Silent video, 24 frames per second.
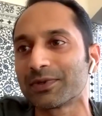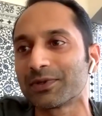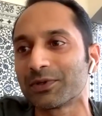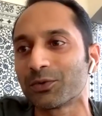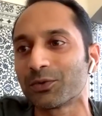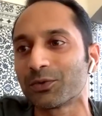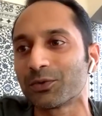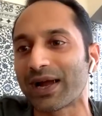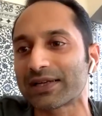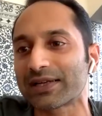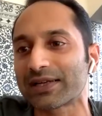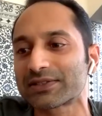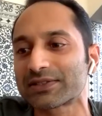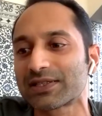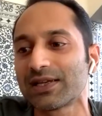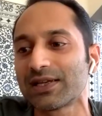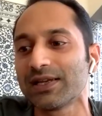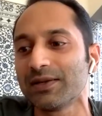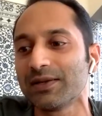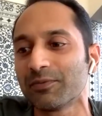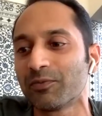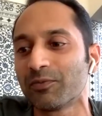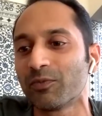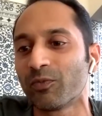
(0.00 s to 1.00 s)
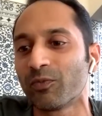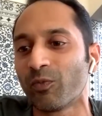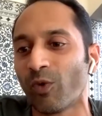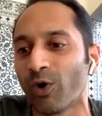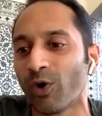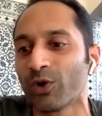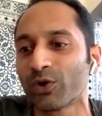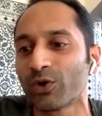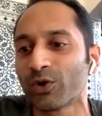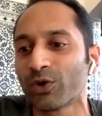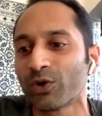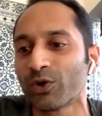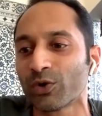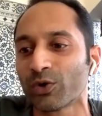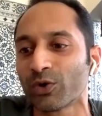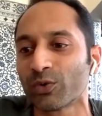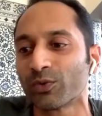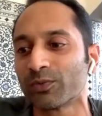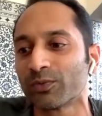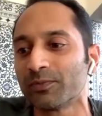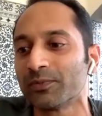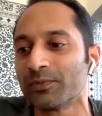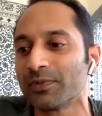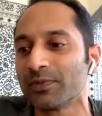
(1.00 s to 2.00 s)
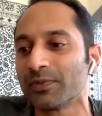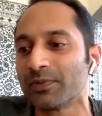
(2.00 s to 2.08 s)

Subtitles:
You actually want to